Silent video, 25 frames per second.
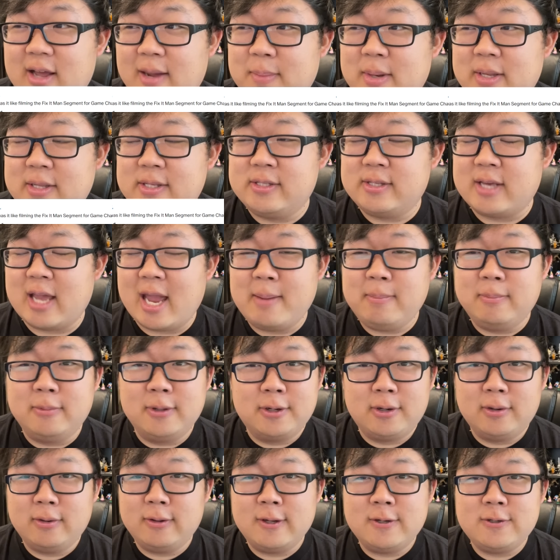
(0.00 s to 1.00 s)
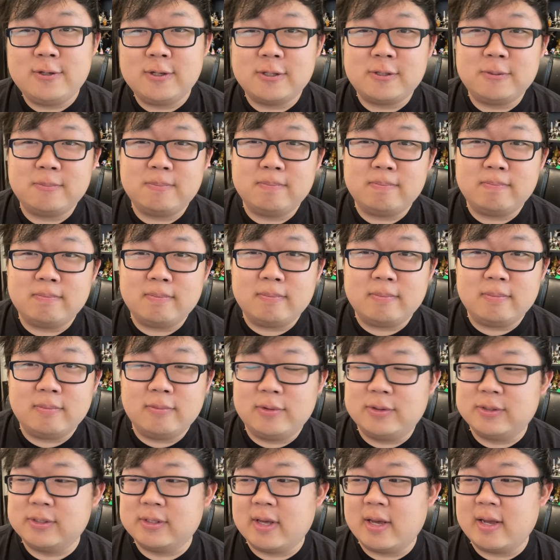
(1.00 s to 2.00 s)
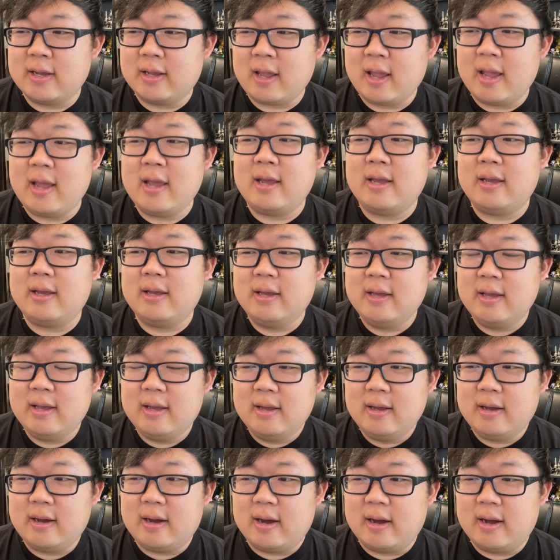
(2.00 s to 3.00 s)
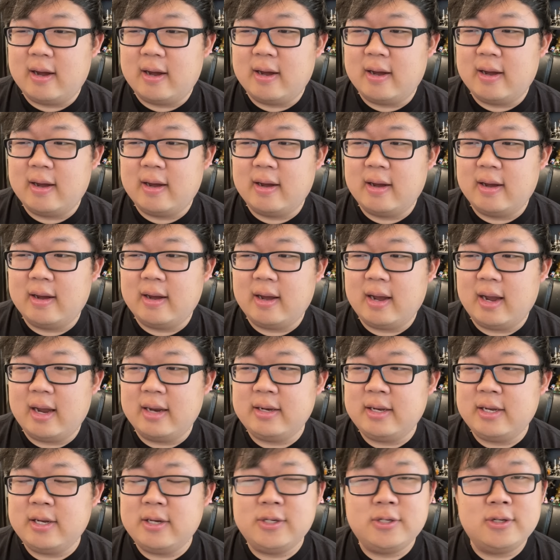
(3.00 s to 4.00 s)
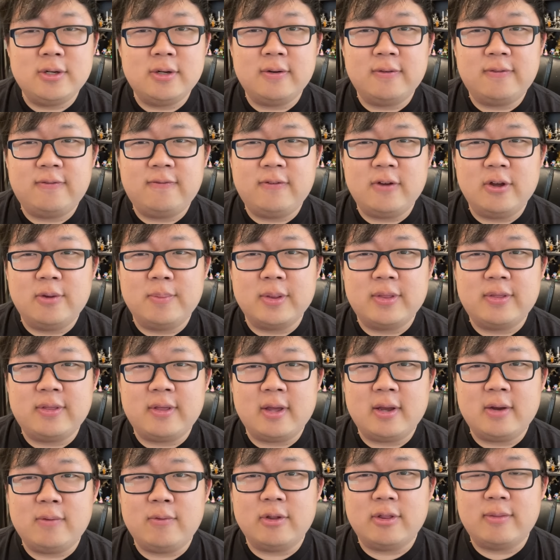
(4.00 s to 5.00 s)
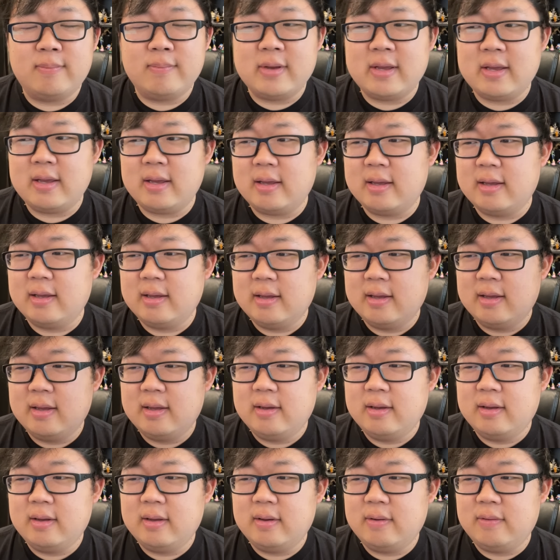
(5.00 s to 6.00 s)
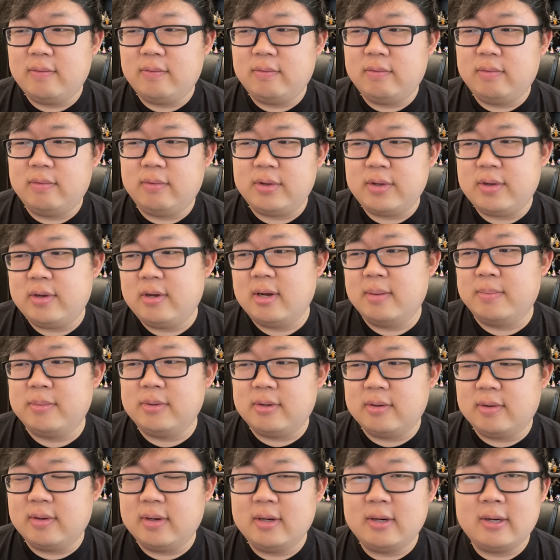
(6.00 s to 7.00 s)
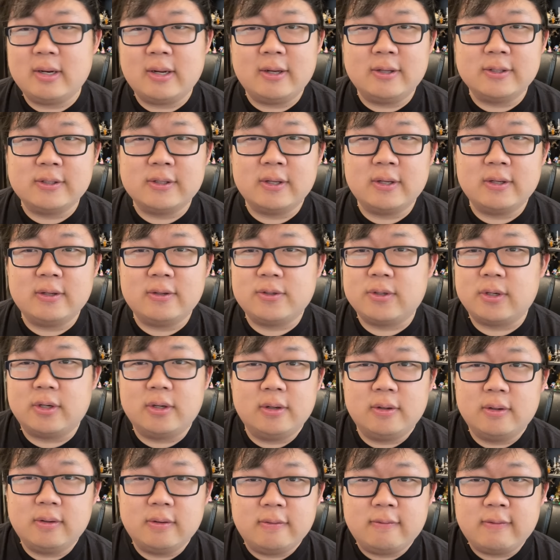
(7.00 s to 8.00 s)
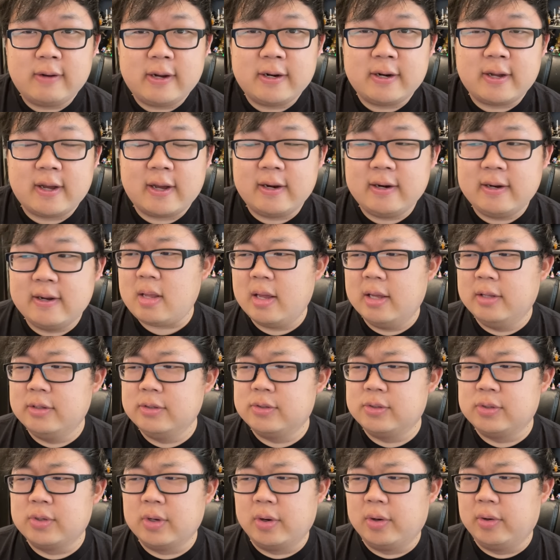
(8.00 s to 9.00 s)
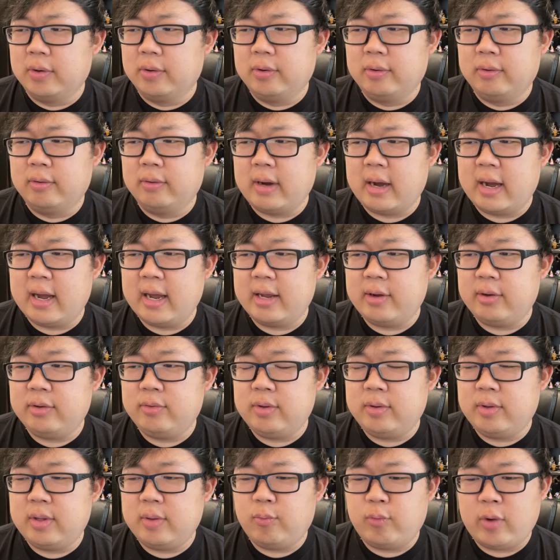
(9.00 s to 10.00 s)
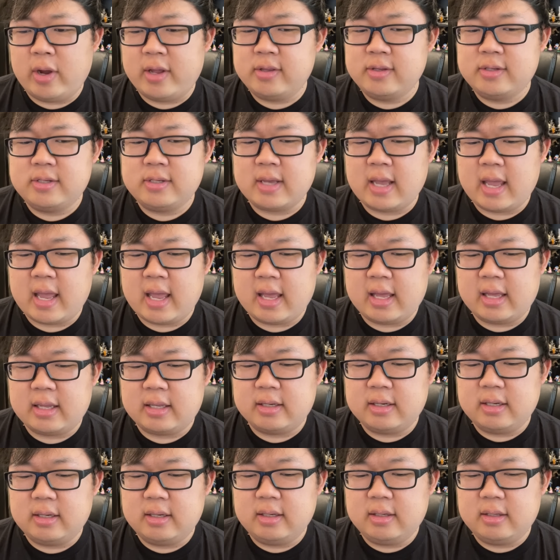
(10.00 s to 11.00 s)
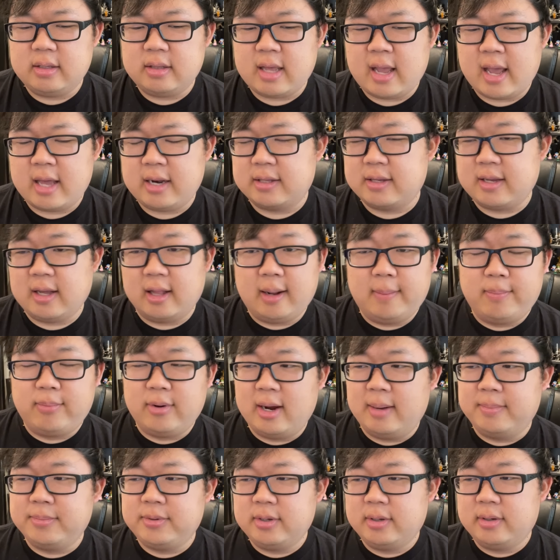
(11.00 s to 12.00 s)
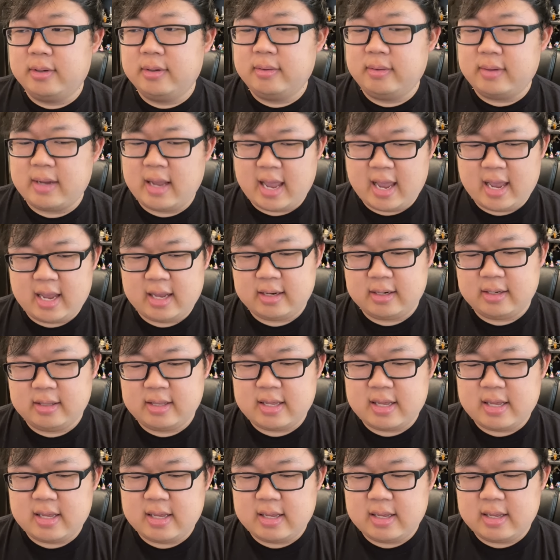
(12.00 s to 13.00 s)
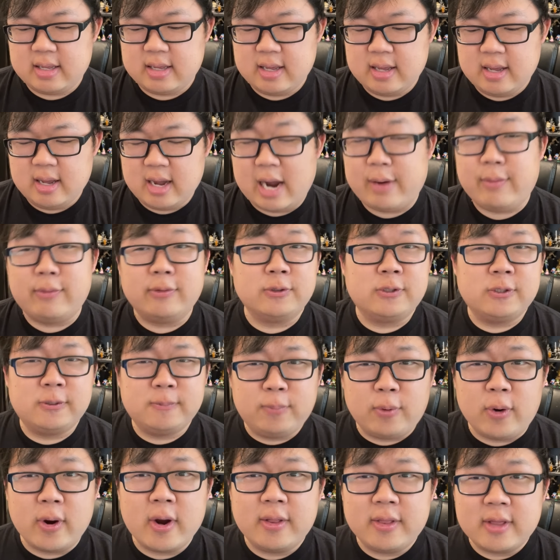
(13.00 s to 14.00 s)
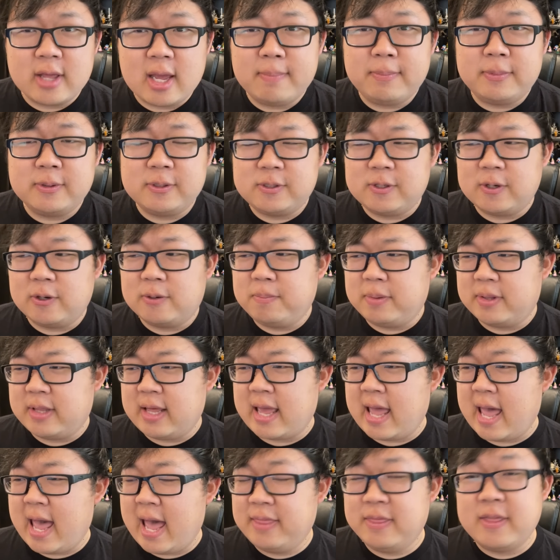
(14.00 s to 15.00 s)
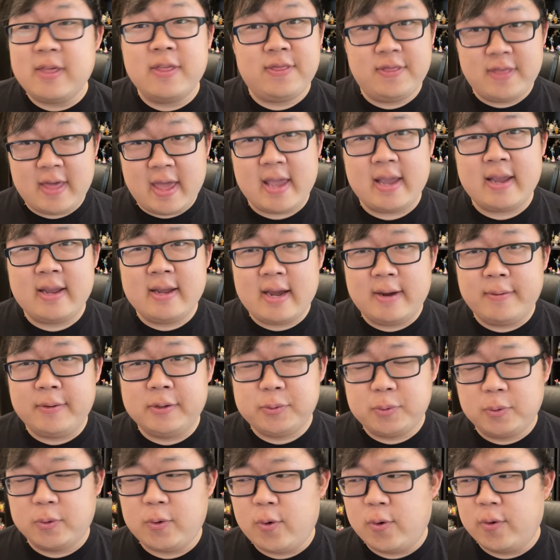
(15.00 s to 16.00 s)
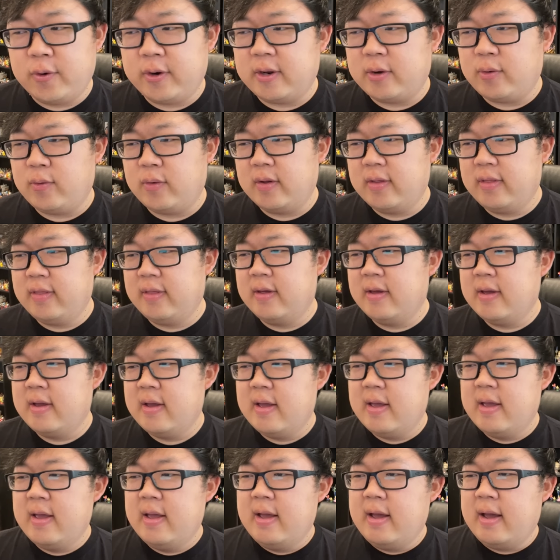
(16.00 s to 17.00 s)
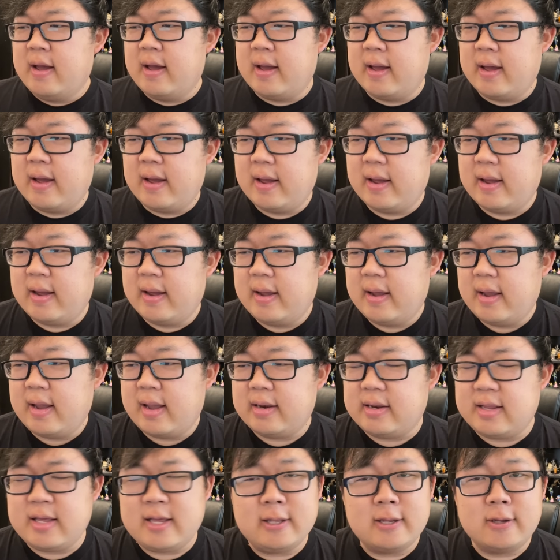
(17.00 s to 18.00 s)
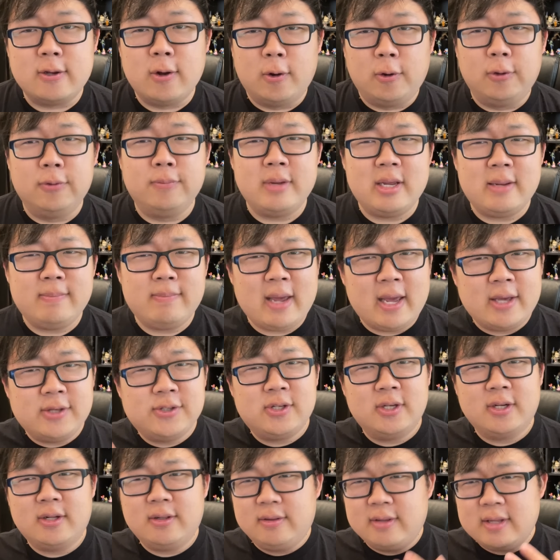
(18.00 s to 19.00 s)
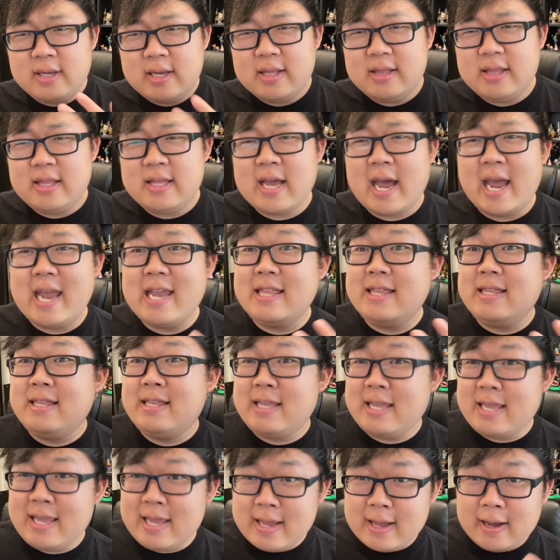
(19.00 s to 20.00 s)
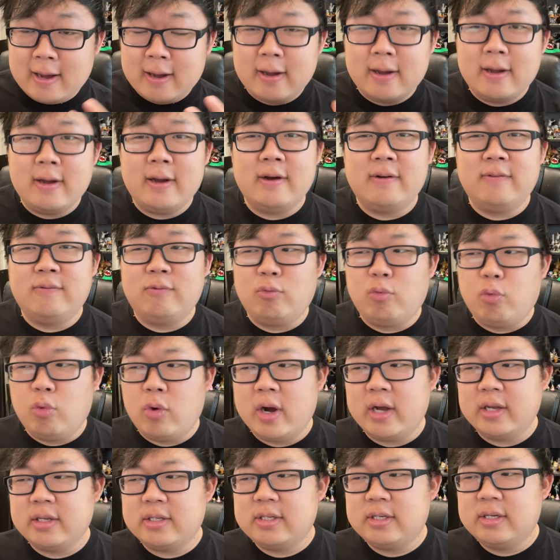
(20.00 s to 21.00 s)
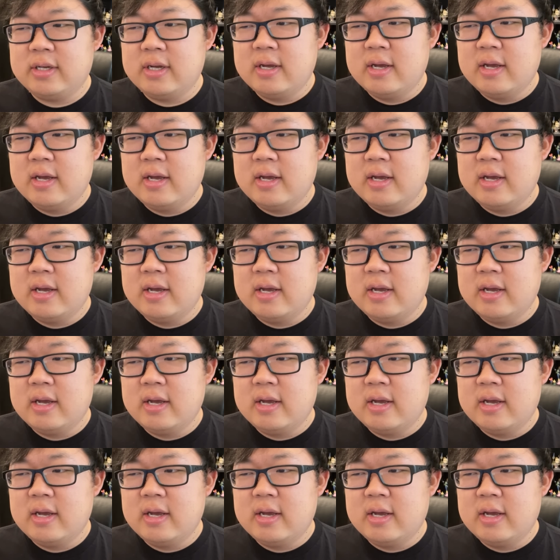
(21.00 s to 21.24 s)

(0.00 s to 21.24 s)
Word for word: I mean, Sam literally just was like, hey, uh, I need you to film a thing with me. Will you come do it? I was like, sure, why not? And so I went and they had a teleprompter and the I won't spoil the episode, but they had the thing I was recording with, uh, and he told me basically the idea of what